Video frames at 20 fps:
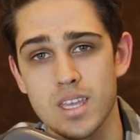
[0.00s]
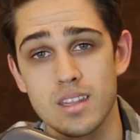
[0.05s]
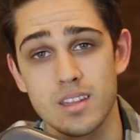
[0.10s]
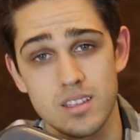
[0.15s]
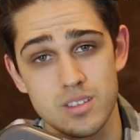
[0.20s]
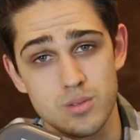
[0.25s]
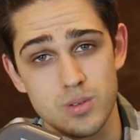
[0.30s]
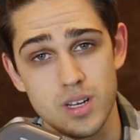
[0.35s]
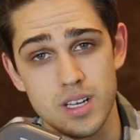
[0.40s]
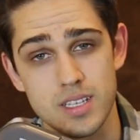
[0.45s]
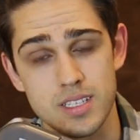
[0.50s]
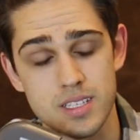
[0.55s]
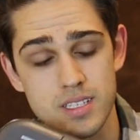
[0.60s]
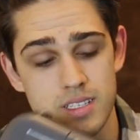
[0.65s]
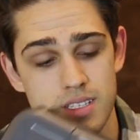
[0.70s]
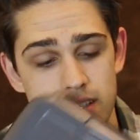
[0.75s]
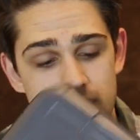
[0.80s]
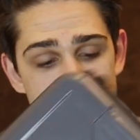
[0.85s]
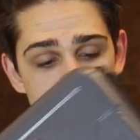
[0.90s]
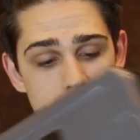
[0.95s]
That's right.
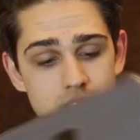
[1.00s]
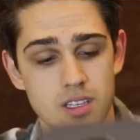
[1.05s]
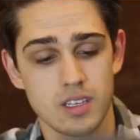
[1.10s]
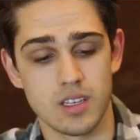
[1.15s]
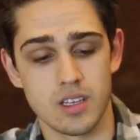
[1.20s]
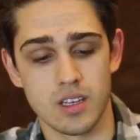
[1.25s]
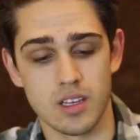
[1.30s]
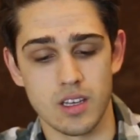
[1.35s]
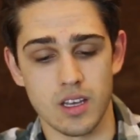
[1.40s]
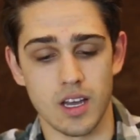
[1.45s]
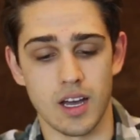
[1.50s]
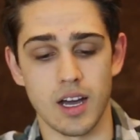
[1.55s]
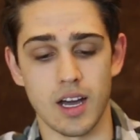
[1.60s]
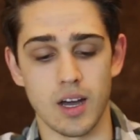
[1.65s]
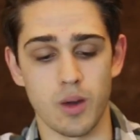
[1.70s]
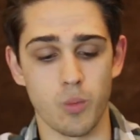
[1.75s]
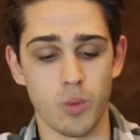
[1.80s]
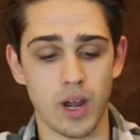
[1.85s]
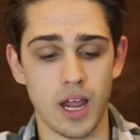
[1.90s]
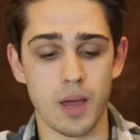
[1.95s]

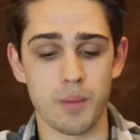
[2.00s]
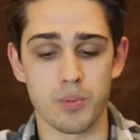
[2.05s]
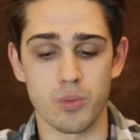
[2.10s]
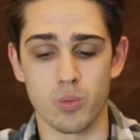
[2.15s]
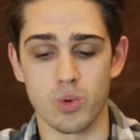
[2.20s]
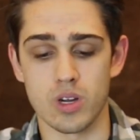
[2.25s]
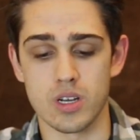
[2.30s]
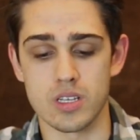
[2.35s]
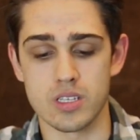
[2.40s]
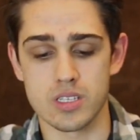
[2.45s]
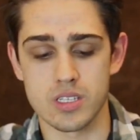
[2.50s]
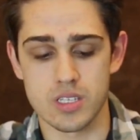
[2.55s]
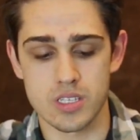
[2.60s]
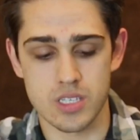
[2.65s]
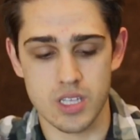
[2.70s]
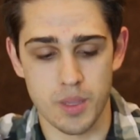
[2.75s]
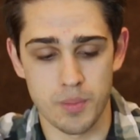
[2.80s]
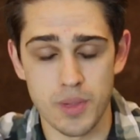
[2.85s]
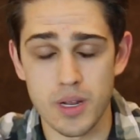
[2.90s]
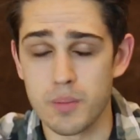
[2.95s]
What happened
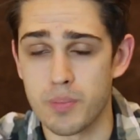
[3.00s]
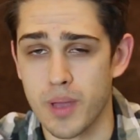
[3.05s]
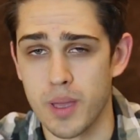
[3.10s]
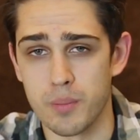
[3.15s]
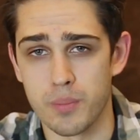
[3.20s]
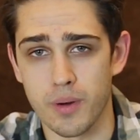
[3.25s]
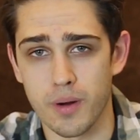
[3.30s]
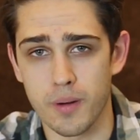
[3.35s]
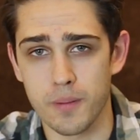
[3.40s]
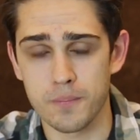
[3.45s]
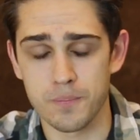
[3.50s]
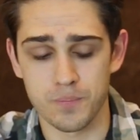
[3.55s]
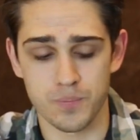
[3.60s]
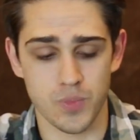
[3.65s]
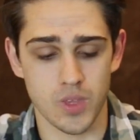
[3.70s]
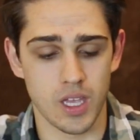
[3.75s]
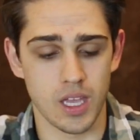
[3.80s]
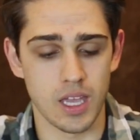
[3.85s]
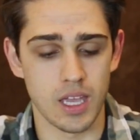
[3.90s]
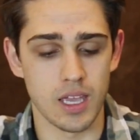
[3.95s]
was Committed Paintball,
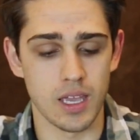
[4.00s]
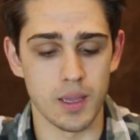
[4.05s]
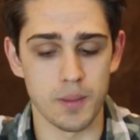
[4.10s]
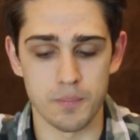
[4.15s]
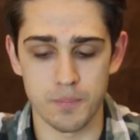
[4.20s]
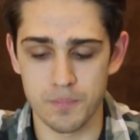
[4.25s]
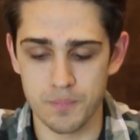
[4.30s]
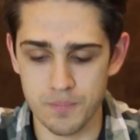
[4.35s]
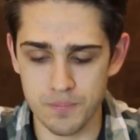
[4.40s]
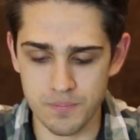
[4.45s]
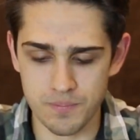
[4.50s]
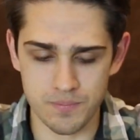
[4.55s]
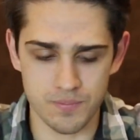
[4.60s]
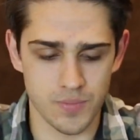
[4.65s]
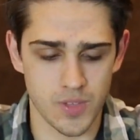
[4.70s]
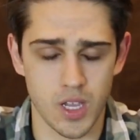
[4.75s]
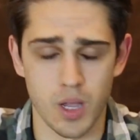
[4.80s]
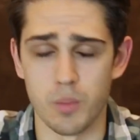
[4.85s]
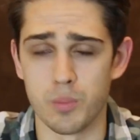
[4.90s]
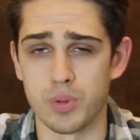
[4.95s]
a
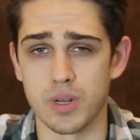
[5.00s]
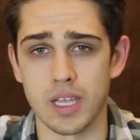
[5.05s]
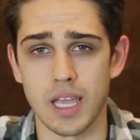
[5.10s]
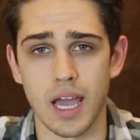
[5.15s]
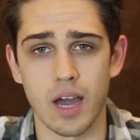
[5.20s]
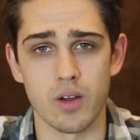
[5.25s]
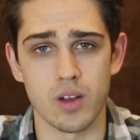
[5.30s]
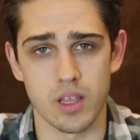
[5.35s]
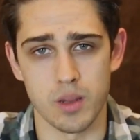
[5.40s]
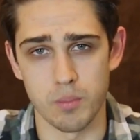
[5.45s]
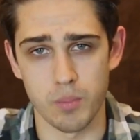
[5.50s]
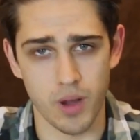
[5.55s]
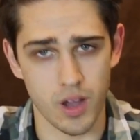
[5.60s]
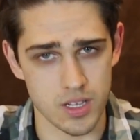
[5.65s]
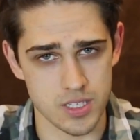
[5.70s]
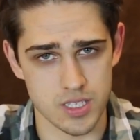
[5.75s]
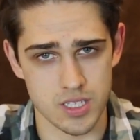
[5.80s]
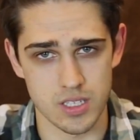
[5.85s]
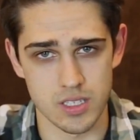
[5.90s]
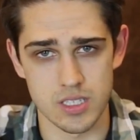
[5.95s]
company out in
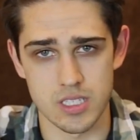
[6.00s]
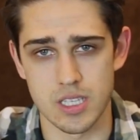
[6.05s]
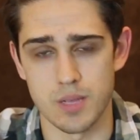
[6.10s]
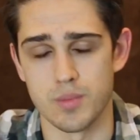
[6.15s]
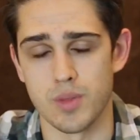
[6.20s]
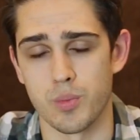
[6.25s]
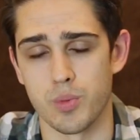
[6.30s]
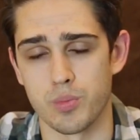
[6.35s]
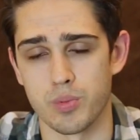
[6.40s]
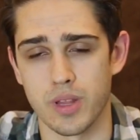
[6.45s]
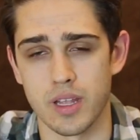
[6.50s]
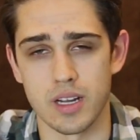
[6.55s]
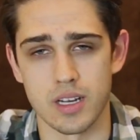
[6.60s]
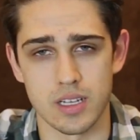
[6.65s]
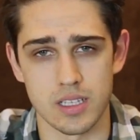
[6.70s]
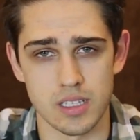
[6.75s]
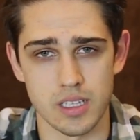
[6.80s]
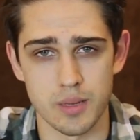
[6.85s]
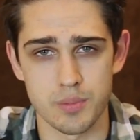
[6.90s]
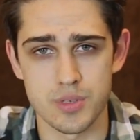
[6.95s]
Boston, teamed up with Planet
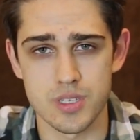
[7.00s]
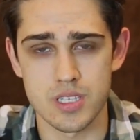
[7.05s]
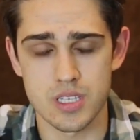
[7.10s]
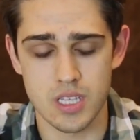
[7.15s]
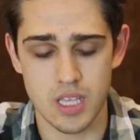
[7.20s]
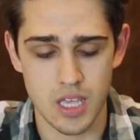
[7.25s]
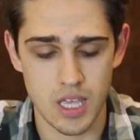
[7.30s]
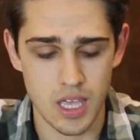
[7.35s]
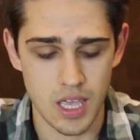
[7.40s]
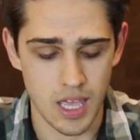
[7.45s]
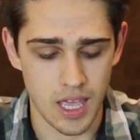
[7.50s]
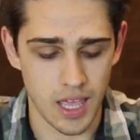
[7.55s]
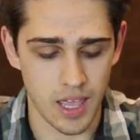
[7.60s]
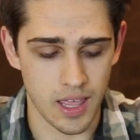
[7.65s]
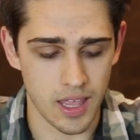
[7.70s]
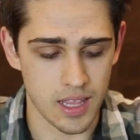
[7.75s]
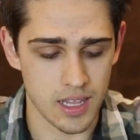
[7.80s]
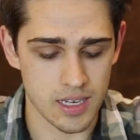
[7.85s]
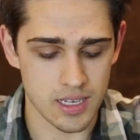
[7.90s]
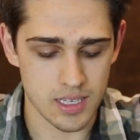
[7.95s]
Eclipse,
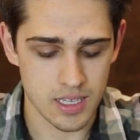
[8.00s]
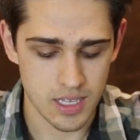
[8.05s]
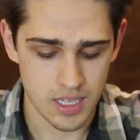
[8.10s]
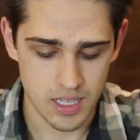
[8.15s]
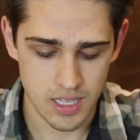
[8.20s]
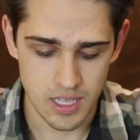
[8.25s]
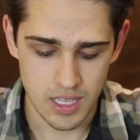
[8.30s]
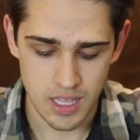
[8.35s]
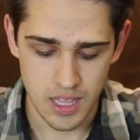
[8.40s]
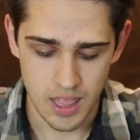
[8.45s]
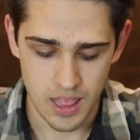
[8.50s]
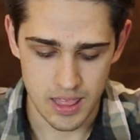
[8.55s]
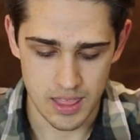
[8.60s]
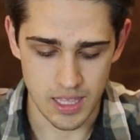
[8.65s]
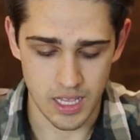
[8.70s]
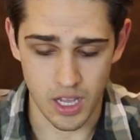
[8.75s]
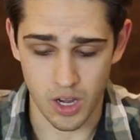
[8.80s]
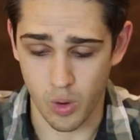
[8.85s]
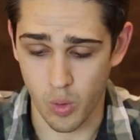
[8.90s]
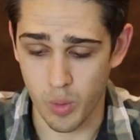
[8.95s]
and
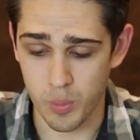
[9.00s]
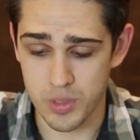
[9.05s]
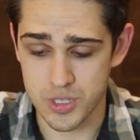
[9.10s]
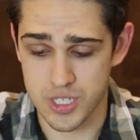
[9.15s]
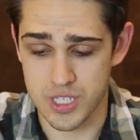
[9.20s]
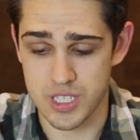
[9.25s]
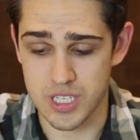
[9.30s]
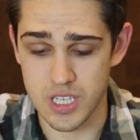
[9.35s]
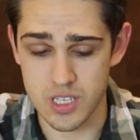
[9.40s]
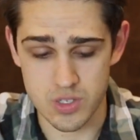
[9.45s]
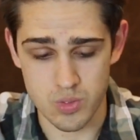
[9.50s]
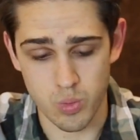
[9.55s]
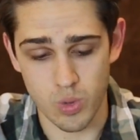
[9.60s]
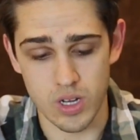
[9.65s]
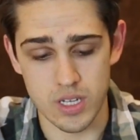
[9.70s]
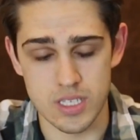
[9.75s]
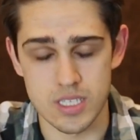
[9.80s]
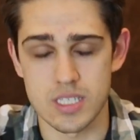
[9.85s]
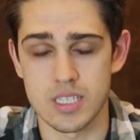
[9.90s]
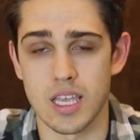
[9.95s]
they got a whole bunch of
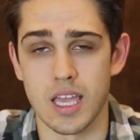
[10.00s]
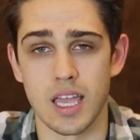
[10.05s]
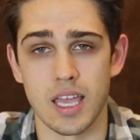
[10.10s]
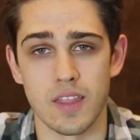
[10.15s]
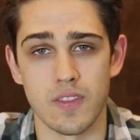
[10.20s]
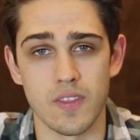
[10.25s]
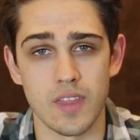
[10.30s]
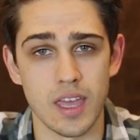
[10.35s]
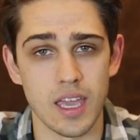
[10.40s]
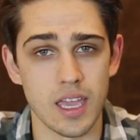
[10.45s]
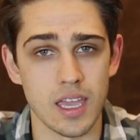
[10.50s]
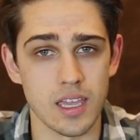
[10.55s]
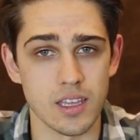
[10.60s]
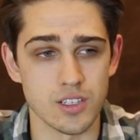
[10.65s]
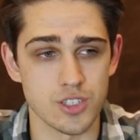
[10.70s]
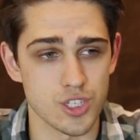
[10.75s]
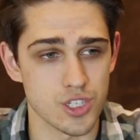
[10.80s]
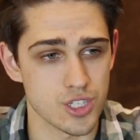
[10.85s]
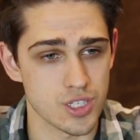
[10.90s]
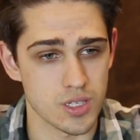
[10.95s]
CS1s and they
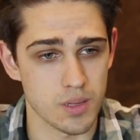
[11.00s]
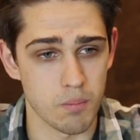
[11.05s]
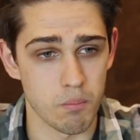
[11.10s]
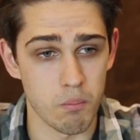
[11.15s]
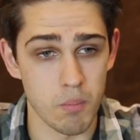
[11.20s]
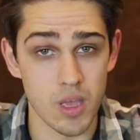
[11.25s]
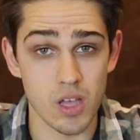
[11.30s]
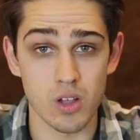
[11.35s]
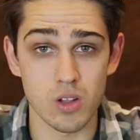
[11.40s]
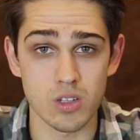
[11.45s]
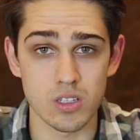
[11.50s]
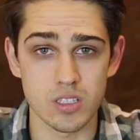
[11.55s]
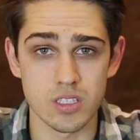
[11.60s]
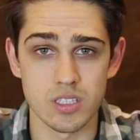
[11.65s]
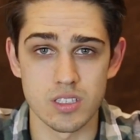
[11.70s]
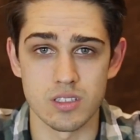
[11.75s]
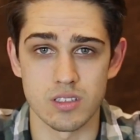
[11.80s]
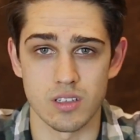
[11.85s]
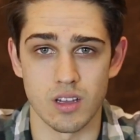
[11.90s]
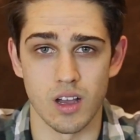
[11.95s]
just milled,
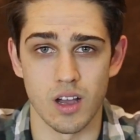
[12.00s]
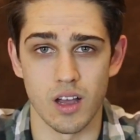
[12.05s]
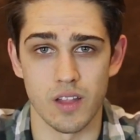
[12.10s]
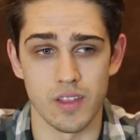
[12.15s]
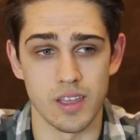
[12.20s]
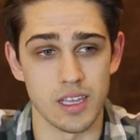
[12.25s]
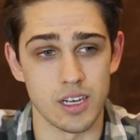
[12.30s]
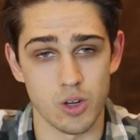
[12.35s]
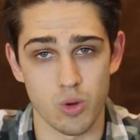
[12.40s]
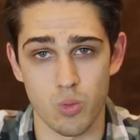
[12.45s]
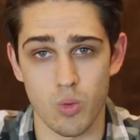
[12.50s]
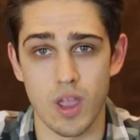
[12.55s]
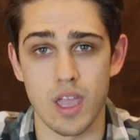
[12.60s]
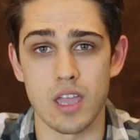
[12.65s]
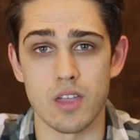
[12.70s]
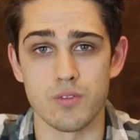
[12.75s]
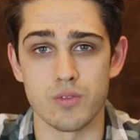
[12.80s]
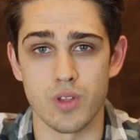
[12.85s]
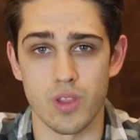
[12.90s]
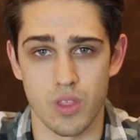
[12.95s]
they
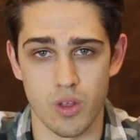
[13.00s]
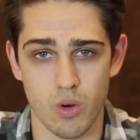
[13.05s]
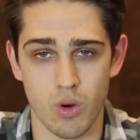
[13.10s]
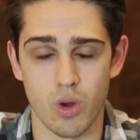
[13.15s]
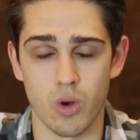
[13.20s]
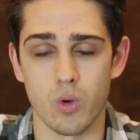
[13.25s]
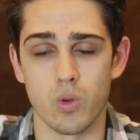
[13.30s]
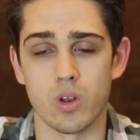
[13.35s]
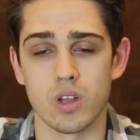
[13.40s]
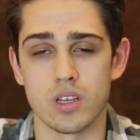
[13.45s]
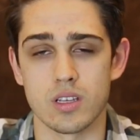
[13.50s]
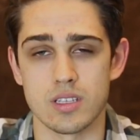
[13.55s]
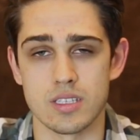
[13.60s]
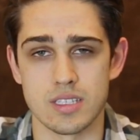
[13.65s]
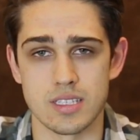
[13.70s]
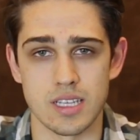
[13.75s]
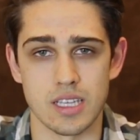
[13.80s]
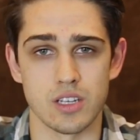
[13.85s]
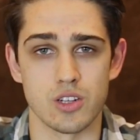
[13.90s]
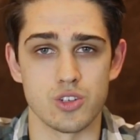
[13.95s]
engraved their own
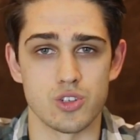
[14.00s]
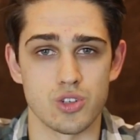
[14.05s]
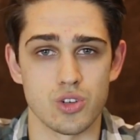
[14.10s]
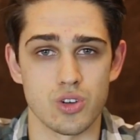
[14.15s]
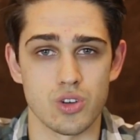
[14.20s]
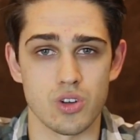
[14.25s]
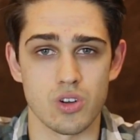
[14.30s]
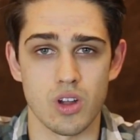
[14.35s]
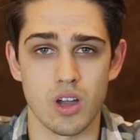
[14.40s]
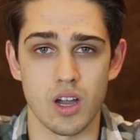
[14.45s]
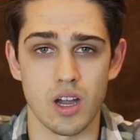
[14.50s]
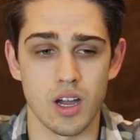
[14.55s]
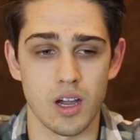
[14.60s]
signature